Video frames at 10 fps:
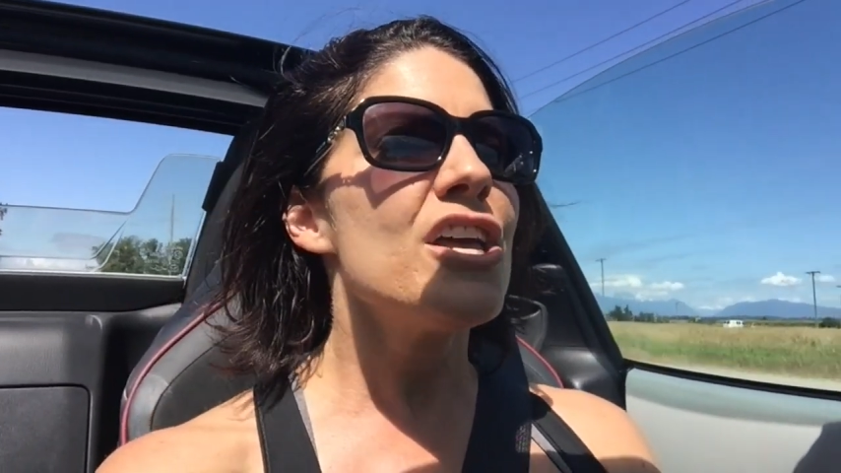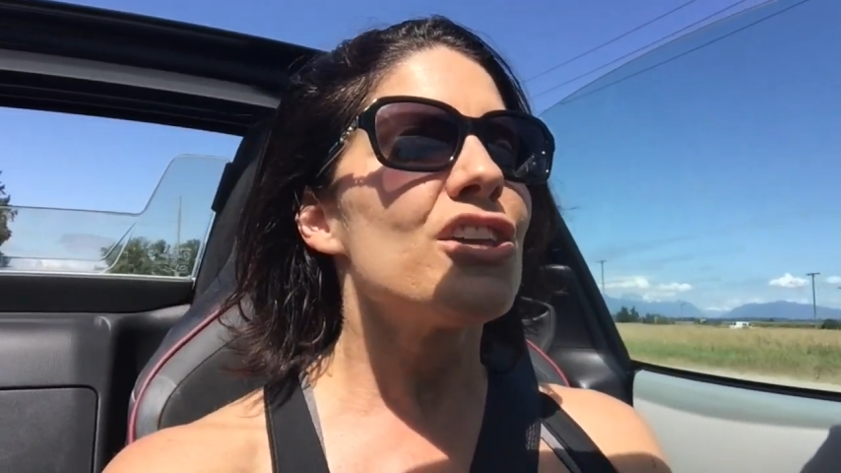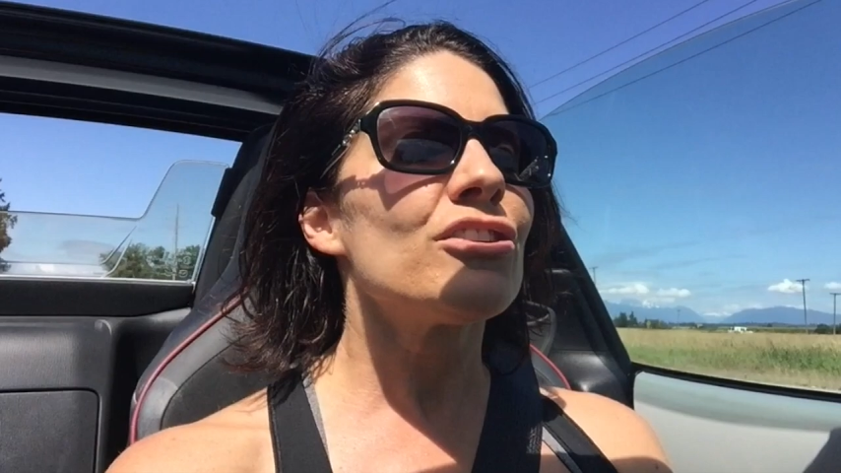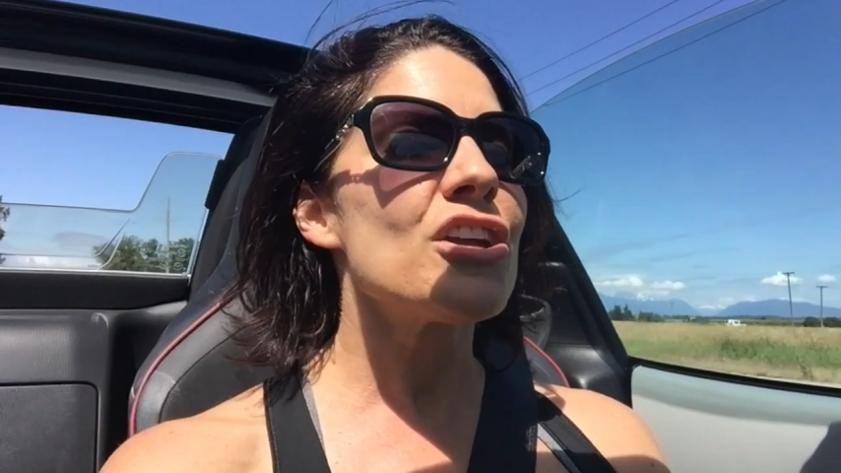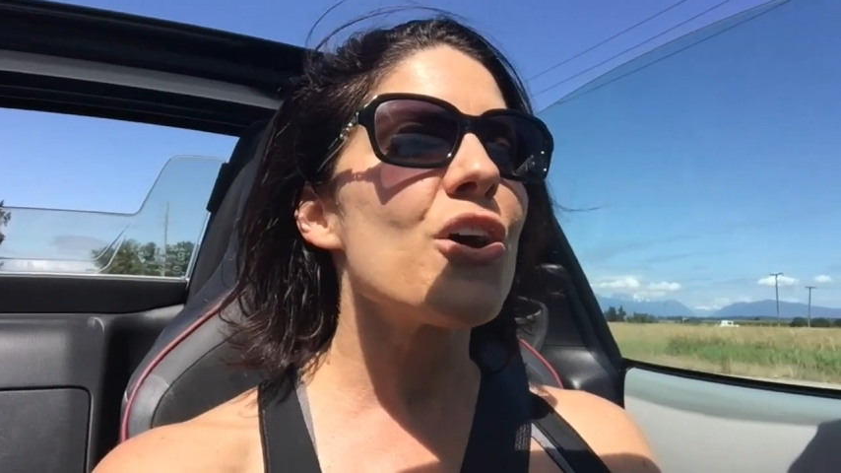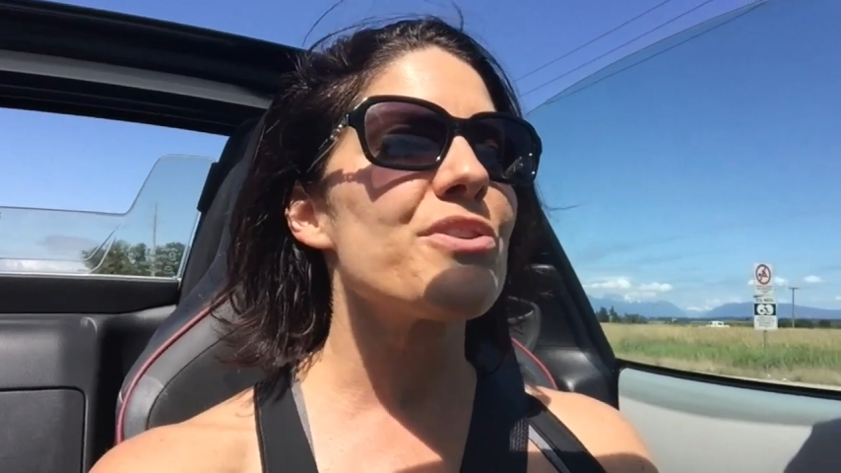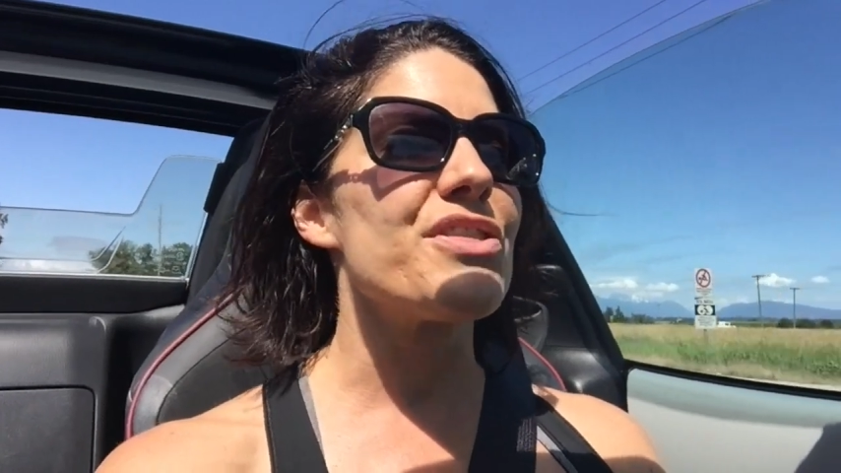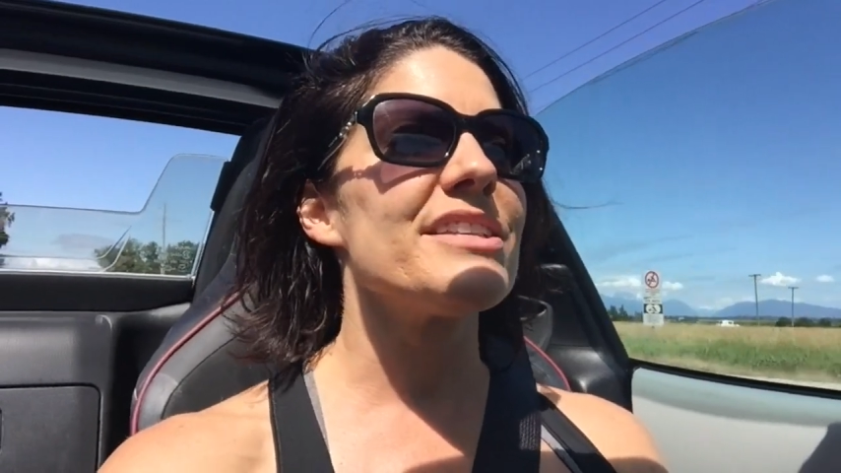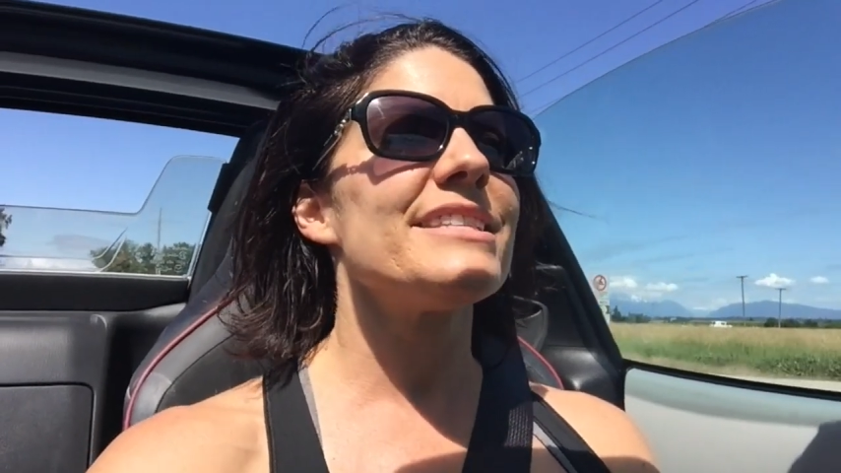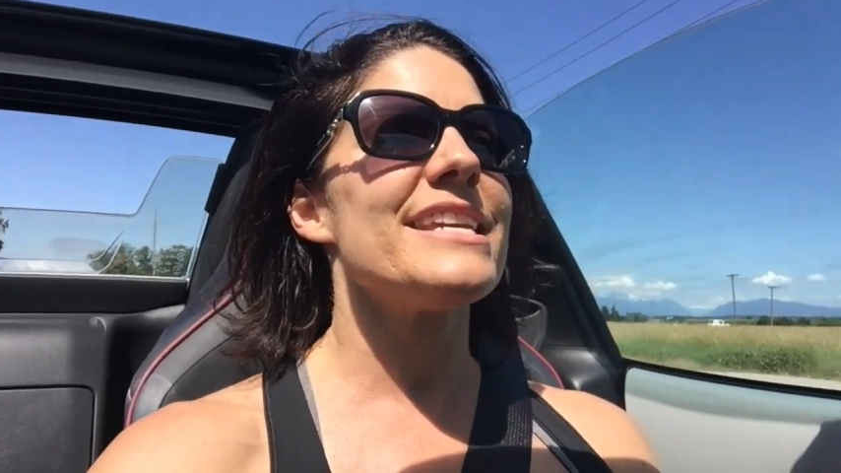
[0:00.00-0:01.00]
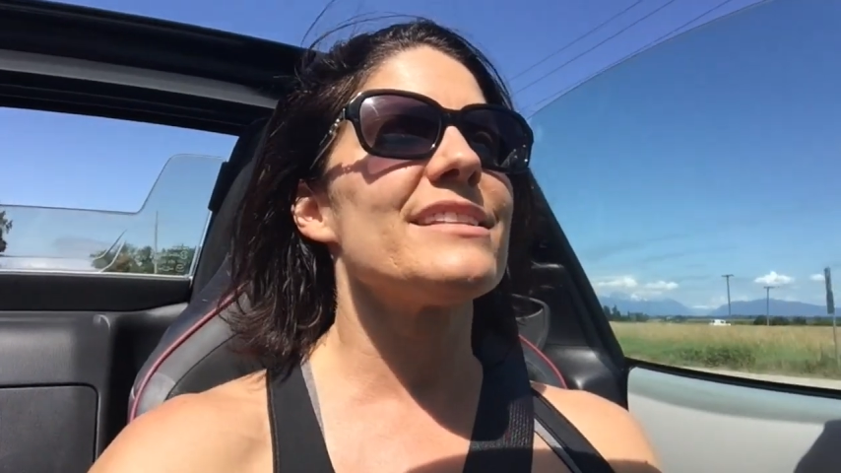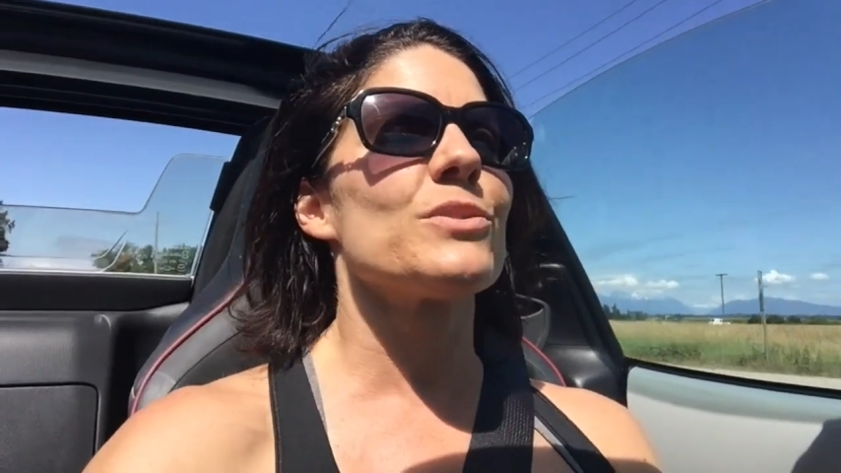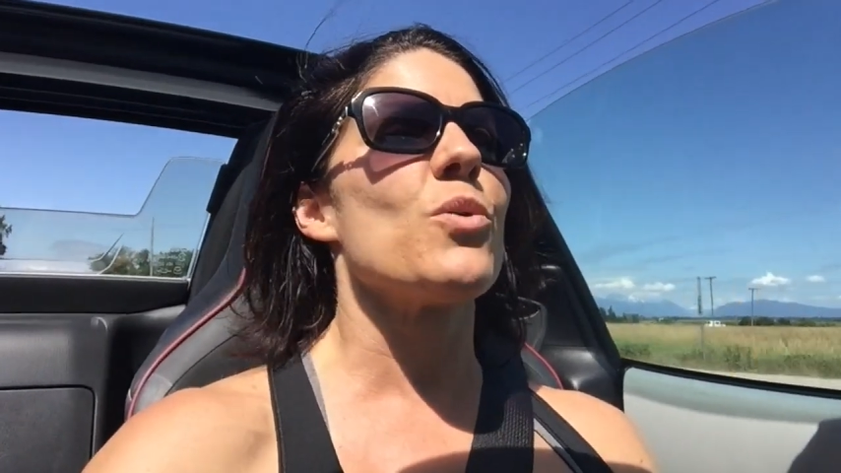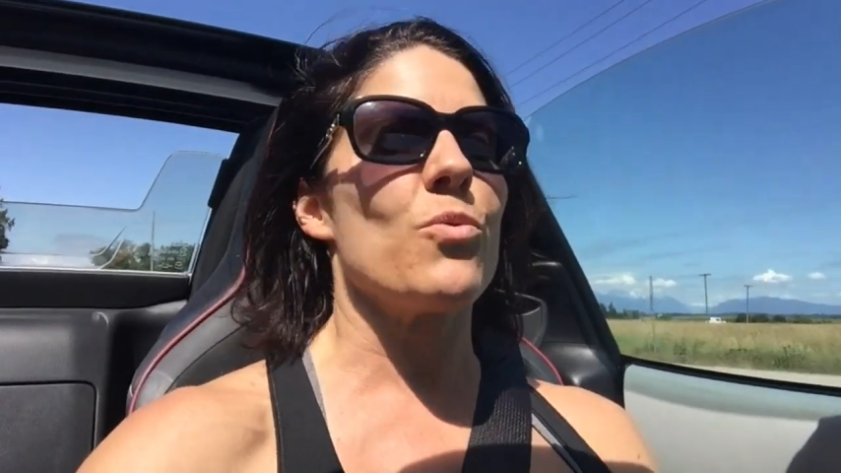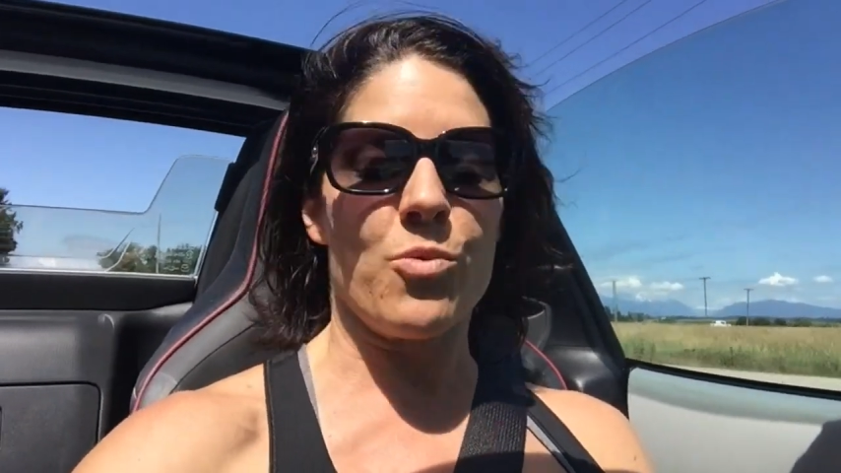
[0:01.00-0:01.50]
you'll know that this is
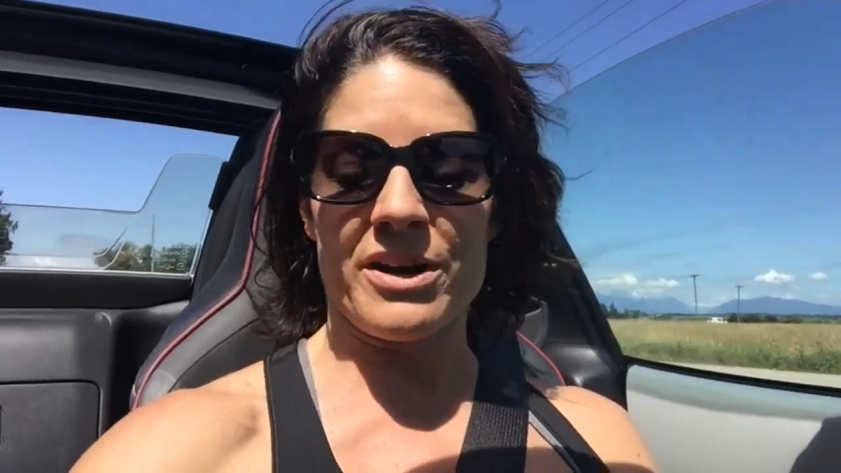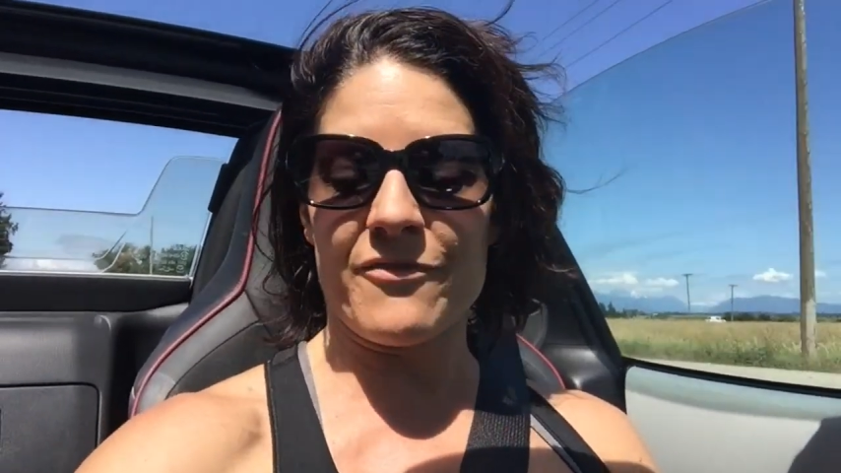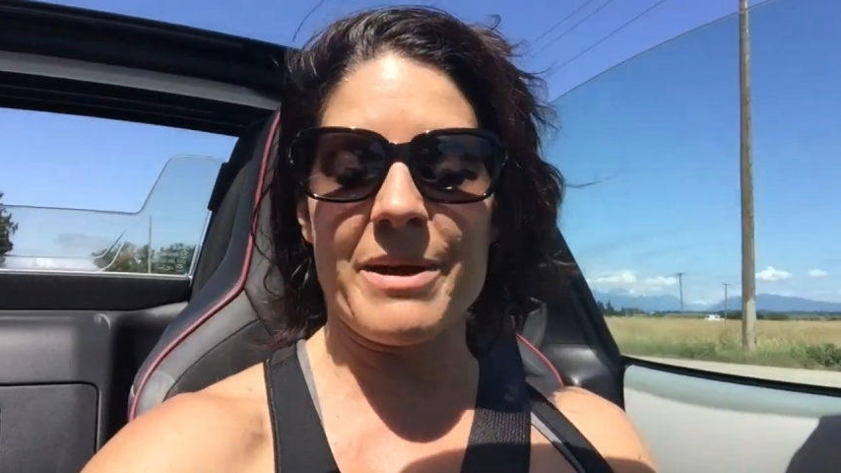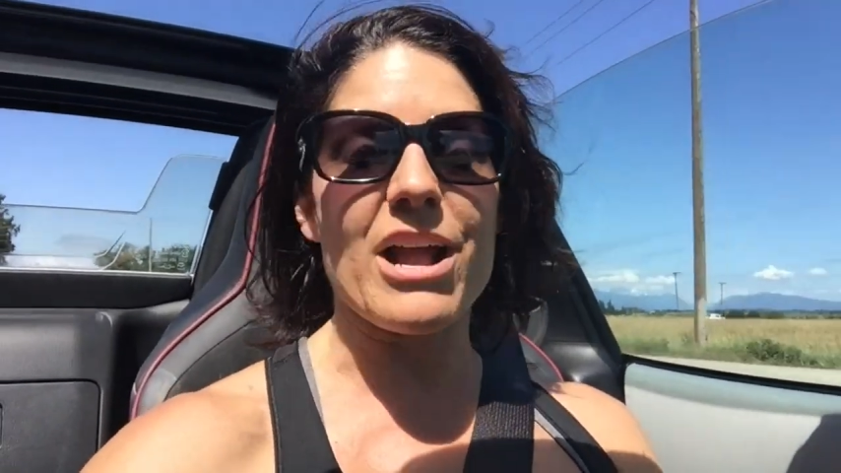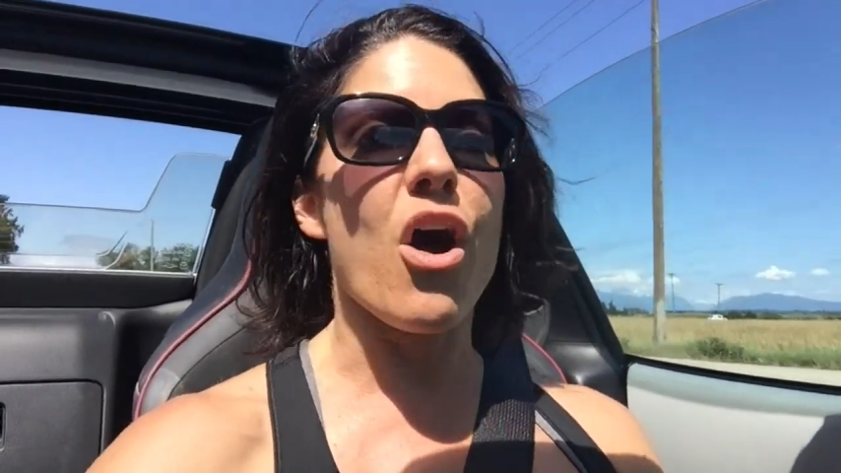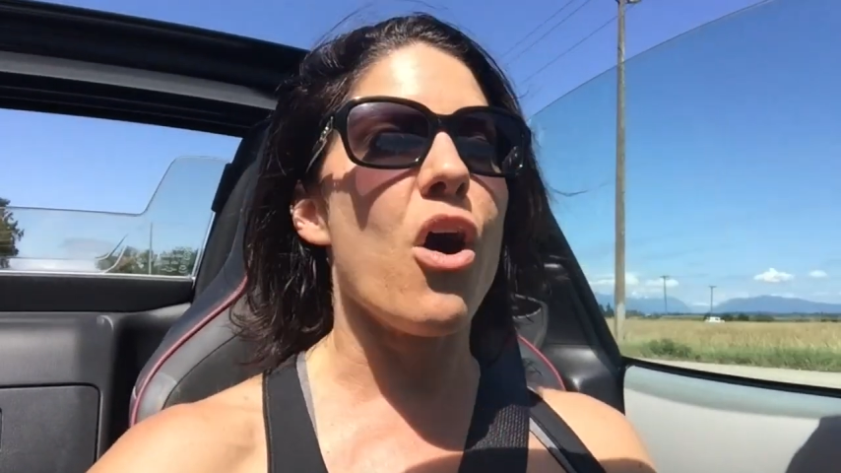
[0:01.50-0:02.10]
one of my